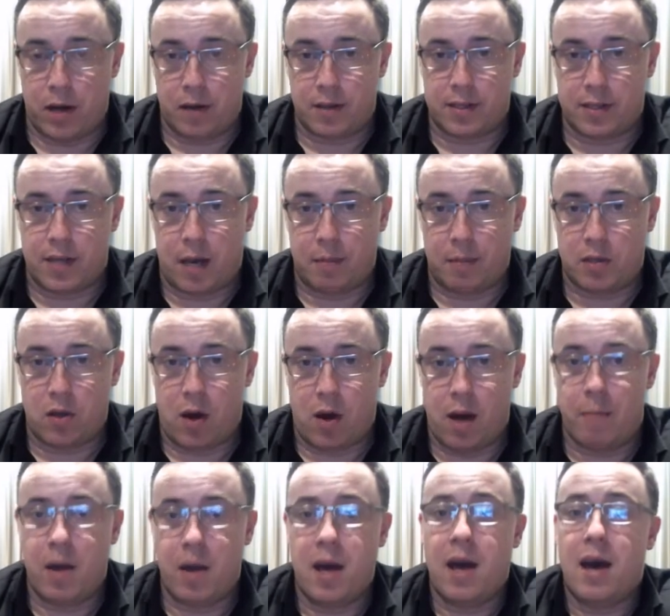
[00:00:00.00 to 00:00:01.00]
at the same
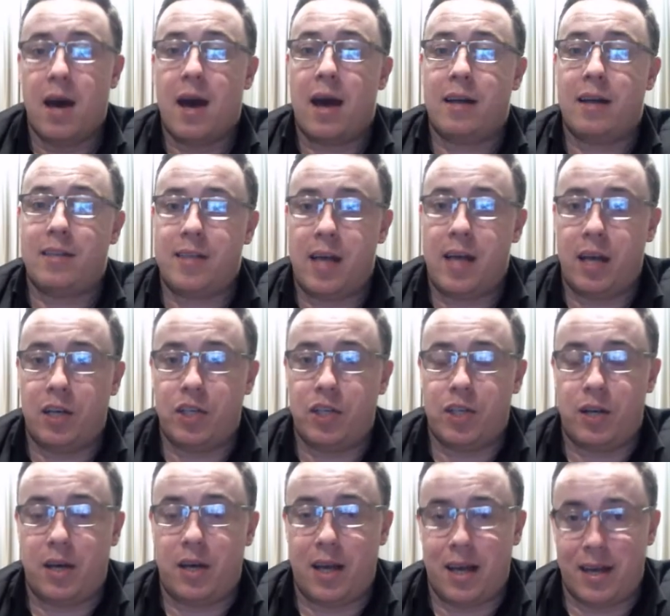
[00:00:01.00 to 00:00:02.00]
time,
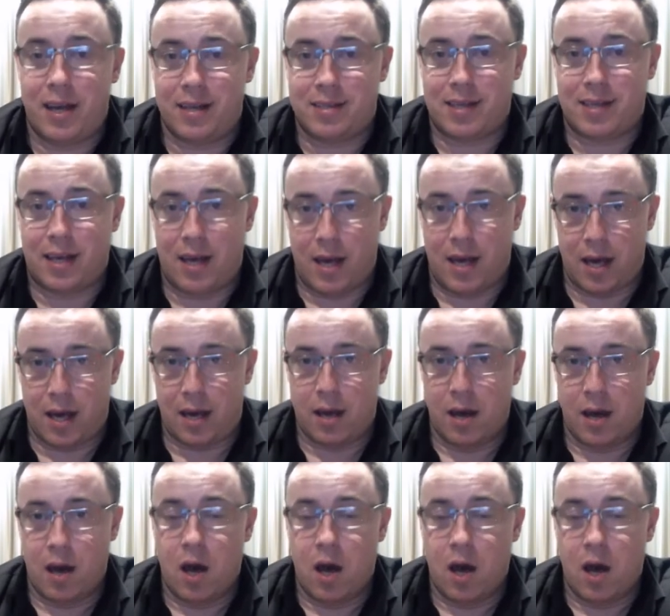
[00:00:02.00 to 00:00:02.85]
attention is key.